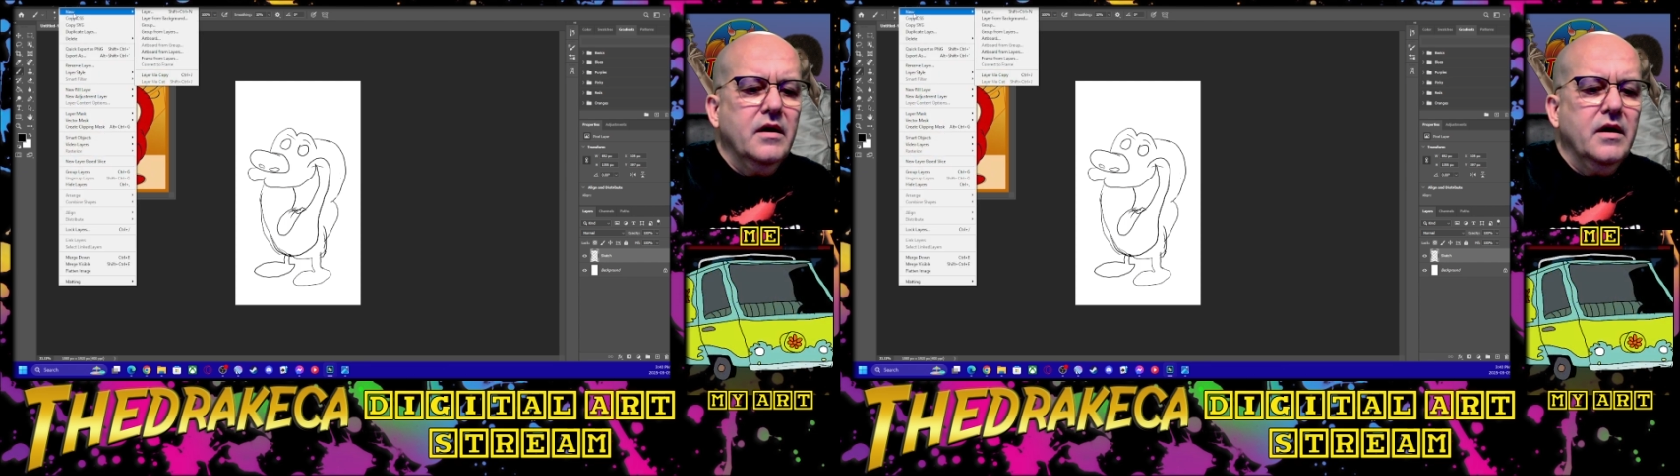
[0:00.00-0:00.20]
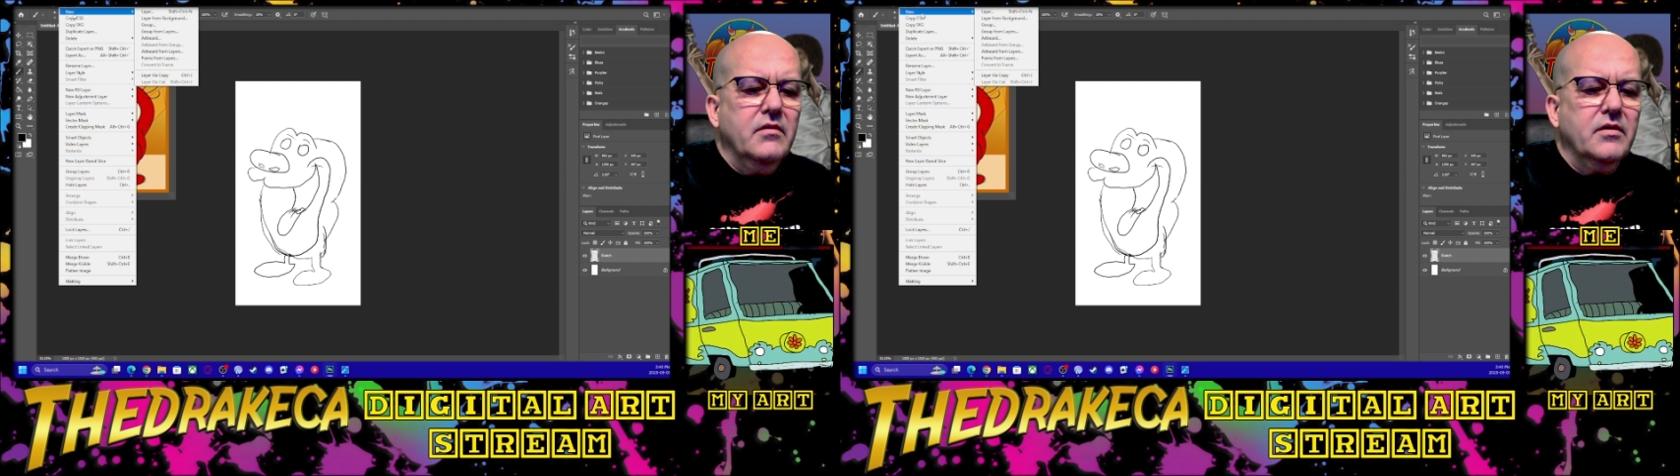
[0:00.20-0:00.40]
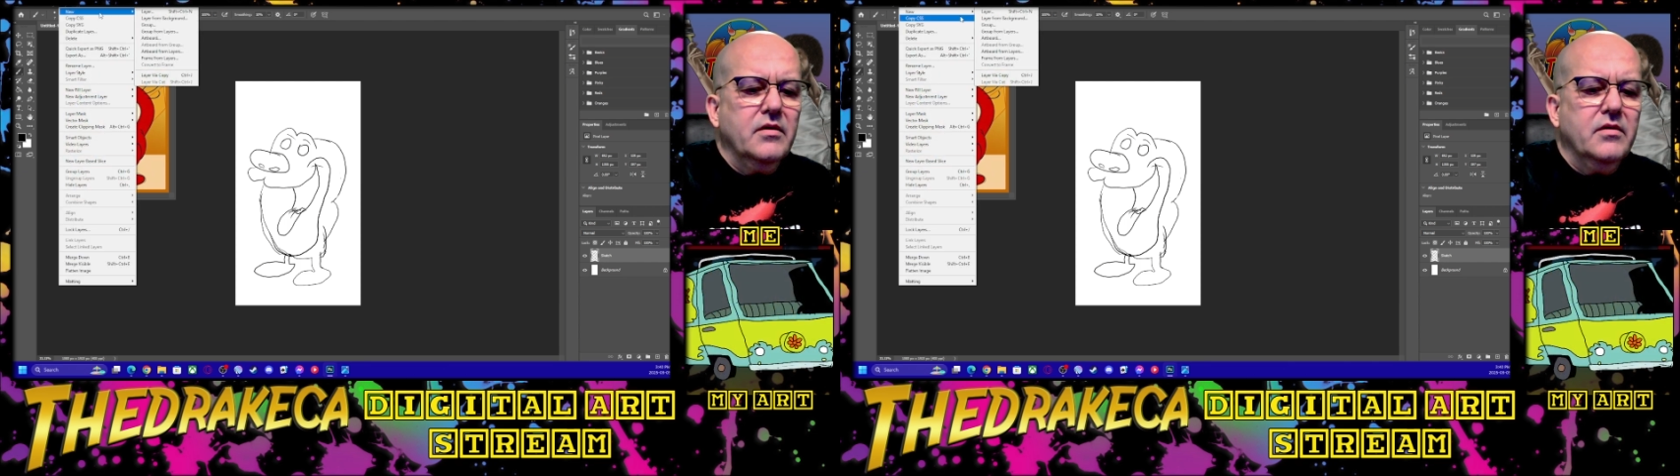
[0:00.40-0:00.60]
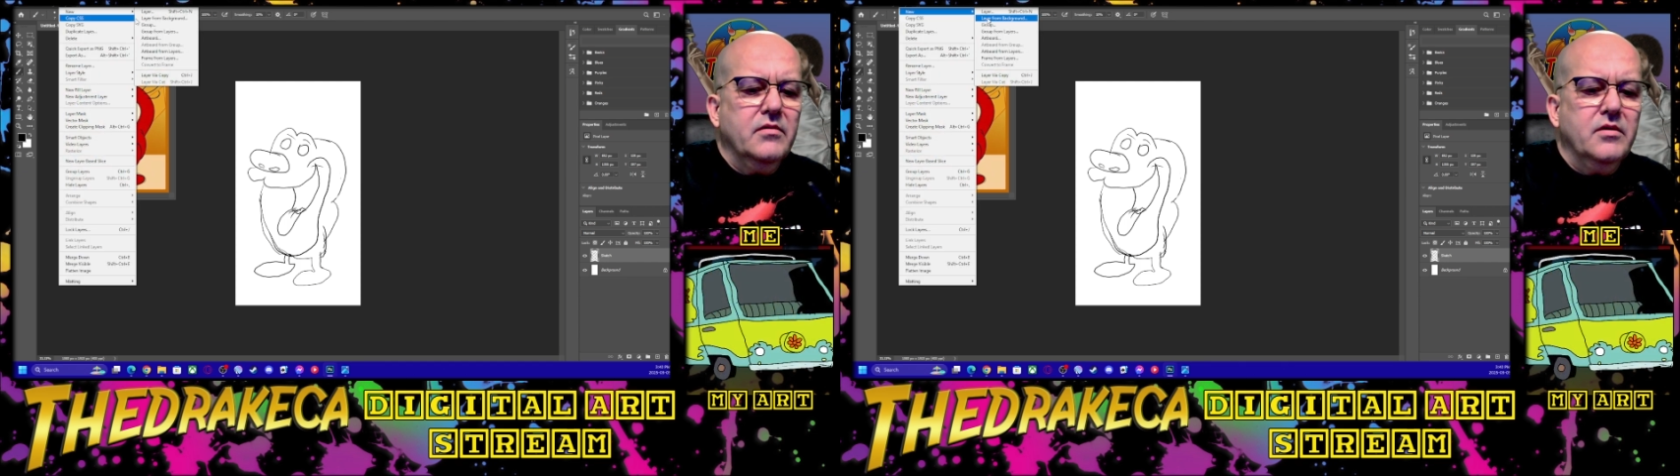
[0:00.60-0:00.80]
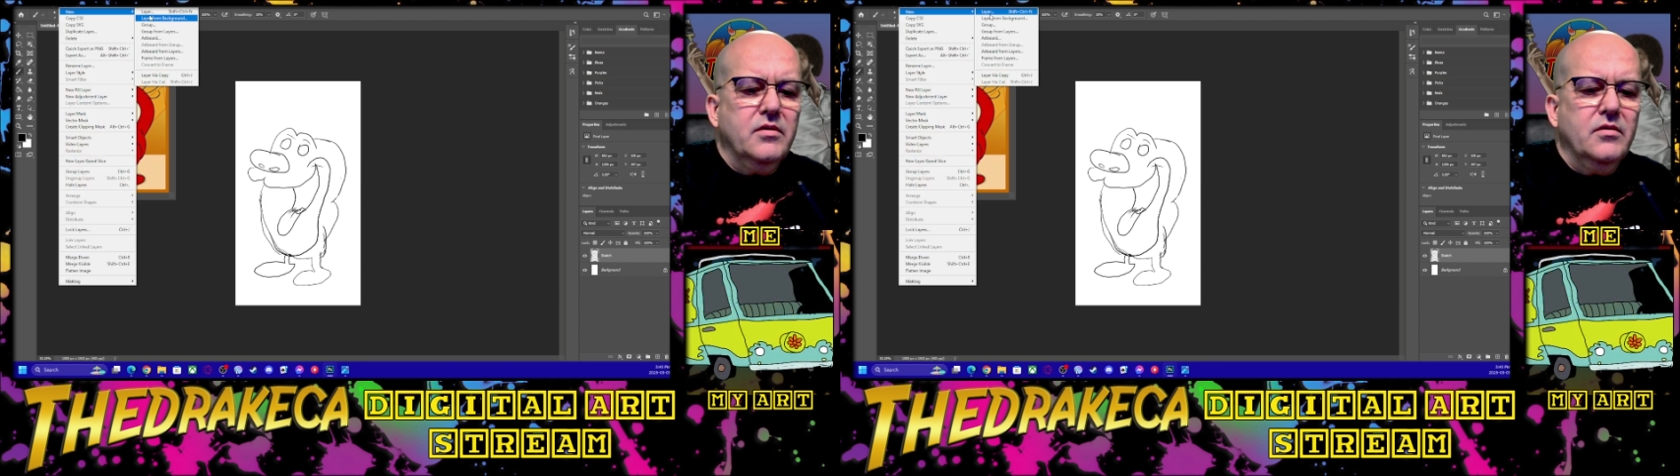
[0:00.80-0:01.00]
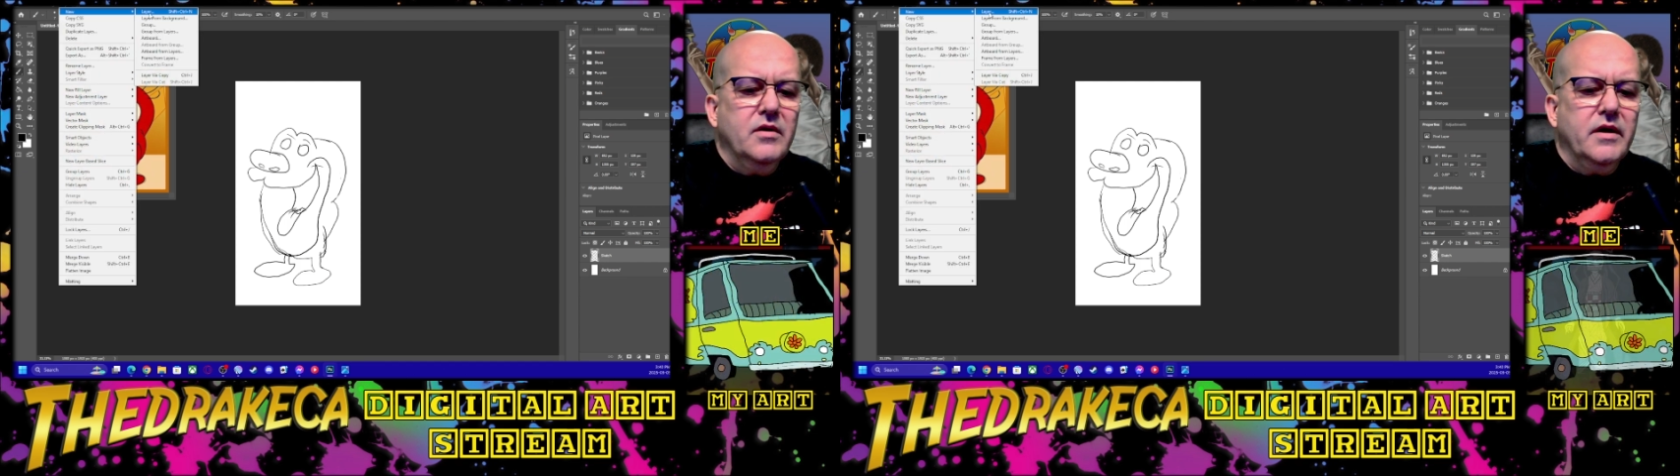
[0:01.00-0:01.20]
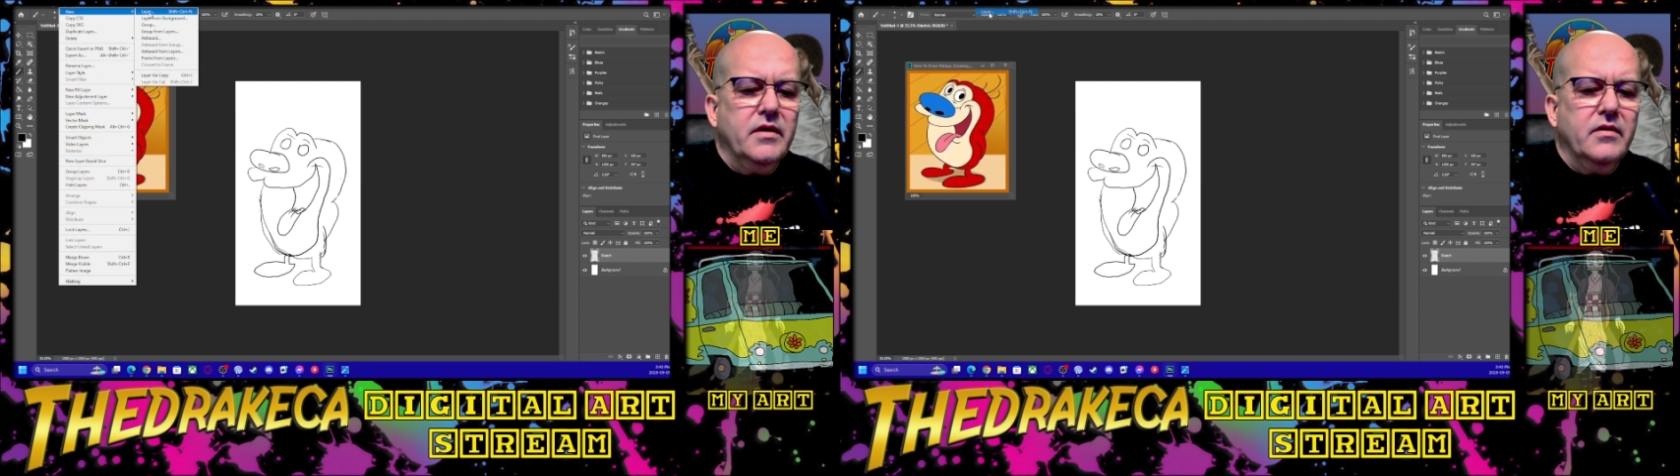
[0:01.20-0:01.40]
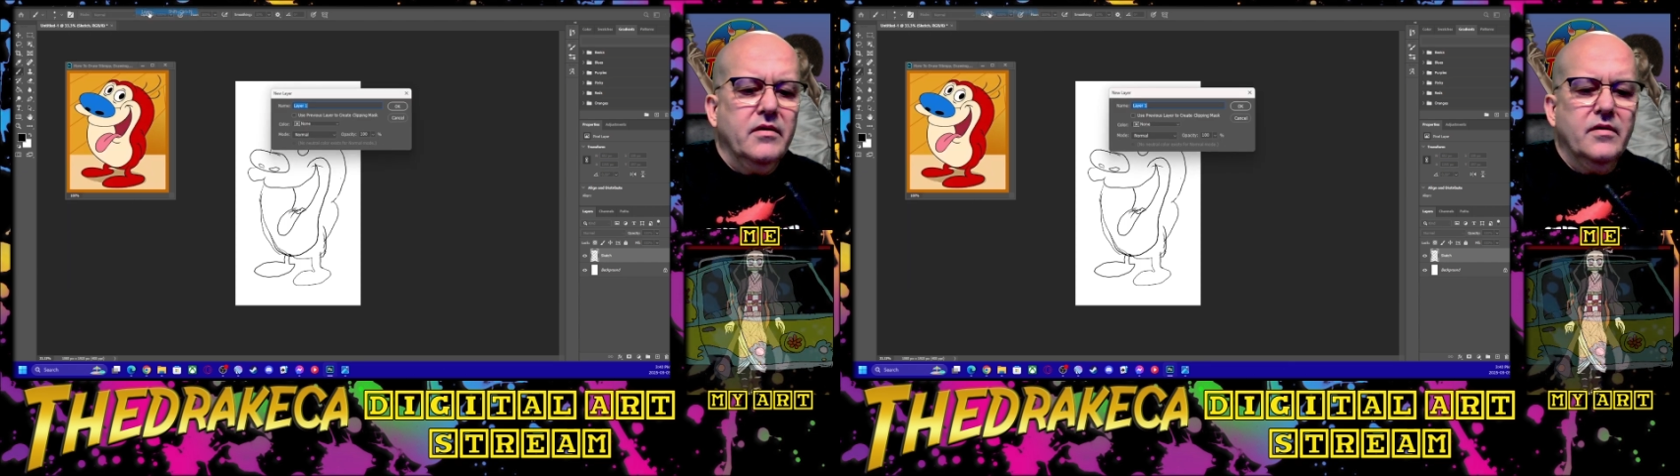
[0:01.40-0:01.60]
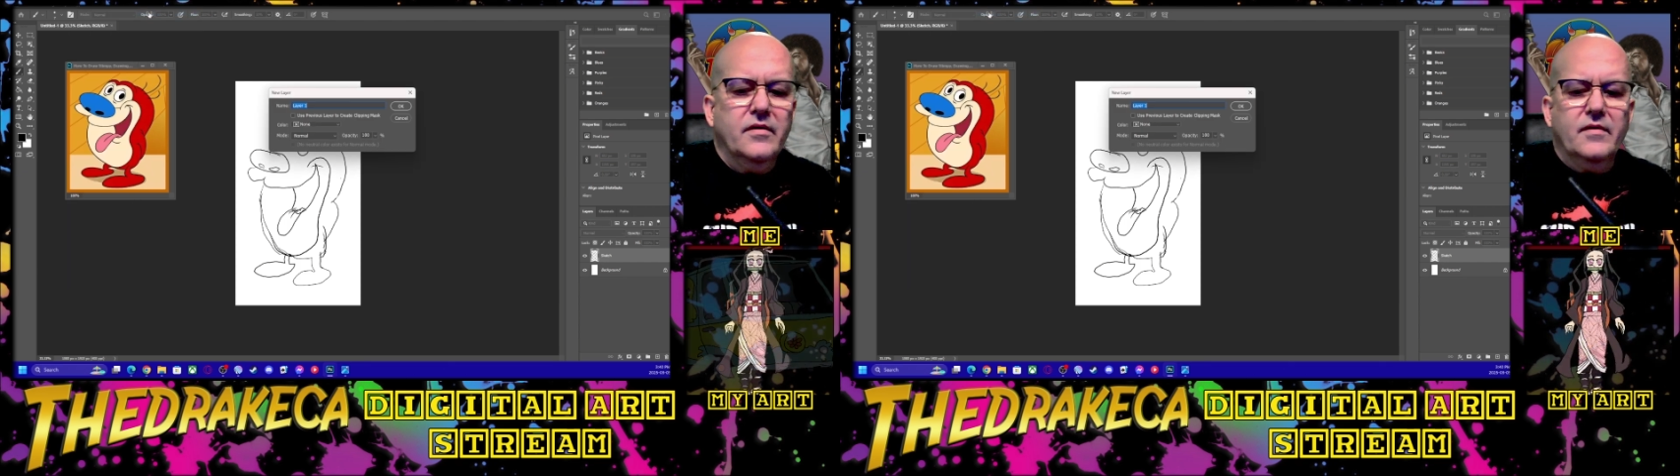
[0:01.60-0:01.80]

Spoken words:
and we're going to do a new layer,